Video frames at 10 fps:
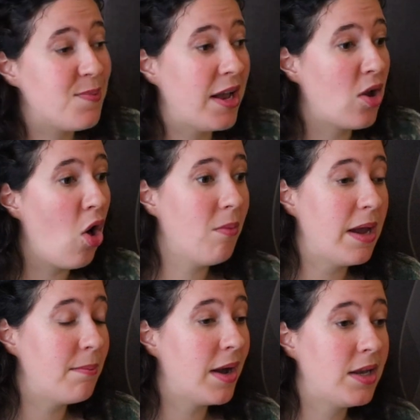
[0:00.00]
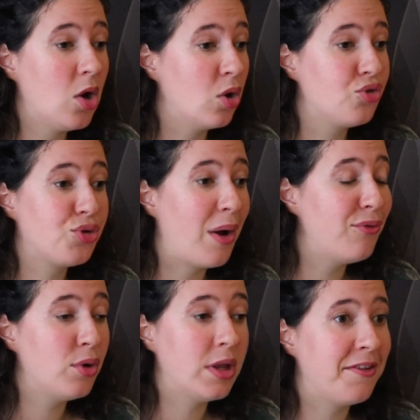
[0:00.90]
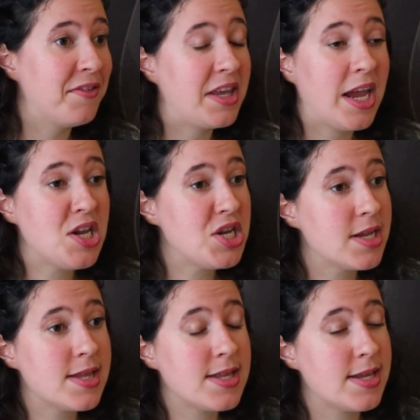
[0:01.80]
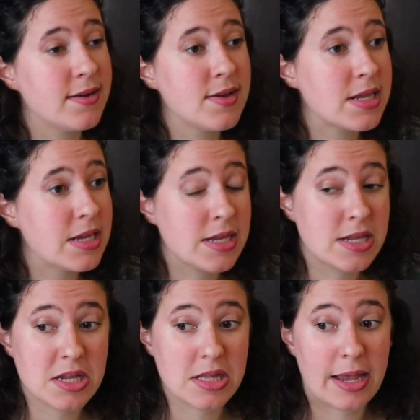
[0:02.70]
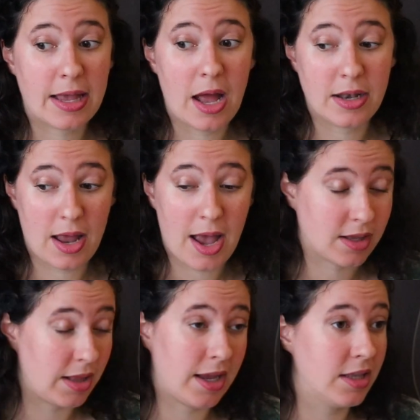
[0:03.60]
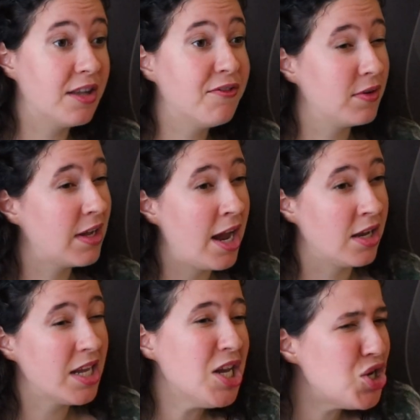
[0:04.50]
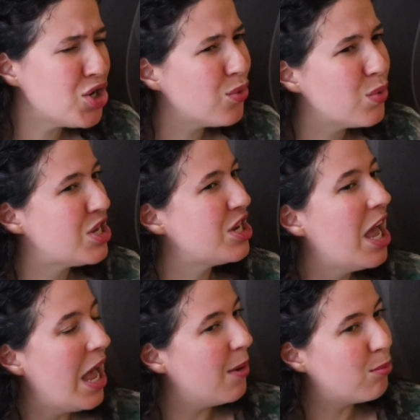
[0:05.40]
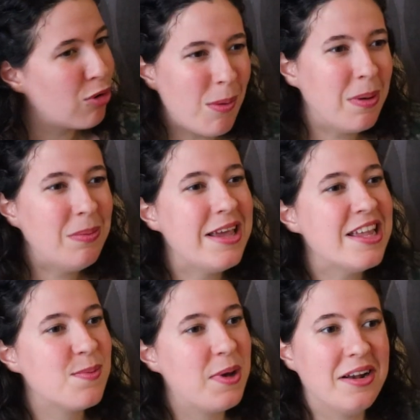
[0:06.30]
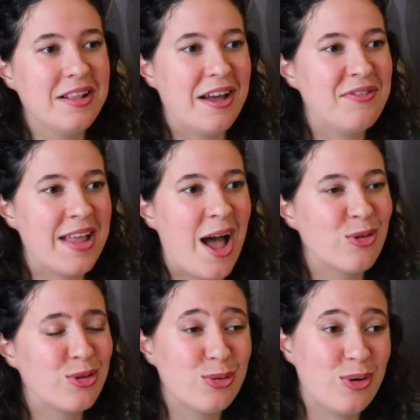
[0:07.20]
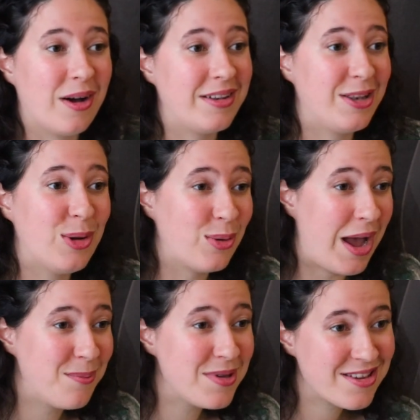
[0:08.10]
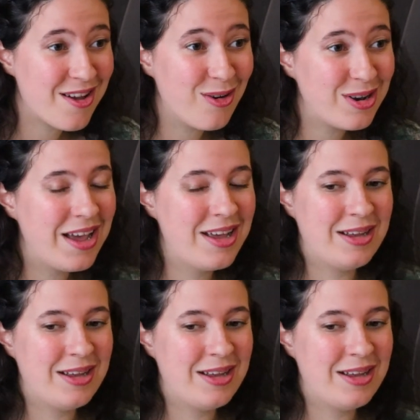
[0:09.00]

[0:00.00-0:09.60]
spend all my money on travel and vacations. Seriously, this is like an act, like a different kind of issue, which probably is better left out to a new episode.